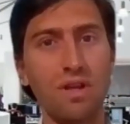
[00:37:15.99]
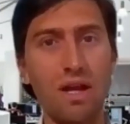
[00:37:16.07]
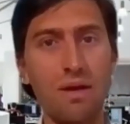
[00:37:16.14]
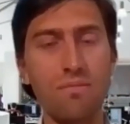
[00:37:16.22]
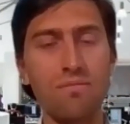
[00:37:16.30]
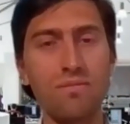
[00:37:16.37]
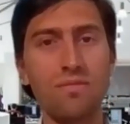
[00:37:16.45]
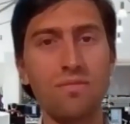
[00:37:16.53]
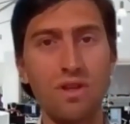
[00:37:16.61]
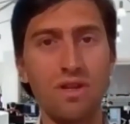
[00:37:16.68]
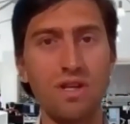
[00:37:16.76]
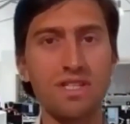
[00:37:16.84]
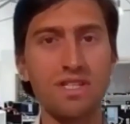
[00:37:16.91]

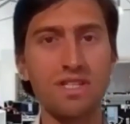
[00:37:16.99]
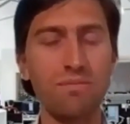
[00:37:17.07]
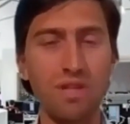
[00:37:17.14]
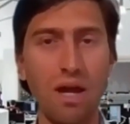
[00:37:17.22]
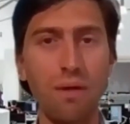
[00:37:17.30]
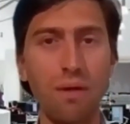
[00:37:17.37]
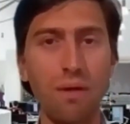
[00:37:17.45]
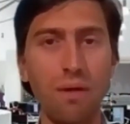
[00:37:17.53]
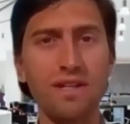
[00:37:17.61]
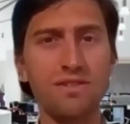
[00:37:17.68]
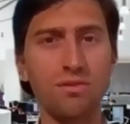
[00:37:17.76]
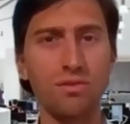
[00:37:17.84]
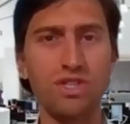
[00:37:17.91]
the
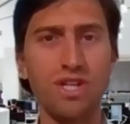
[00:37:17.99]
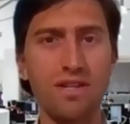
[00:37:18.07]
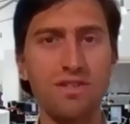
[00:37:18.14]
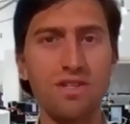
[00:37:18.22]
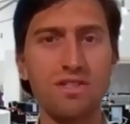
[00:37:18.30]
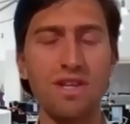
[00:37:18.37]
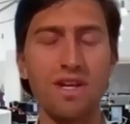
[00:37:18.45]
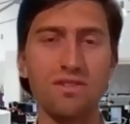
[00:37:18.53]
updates or changes.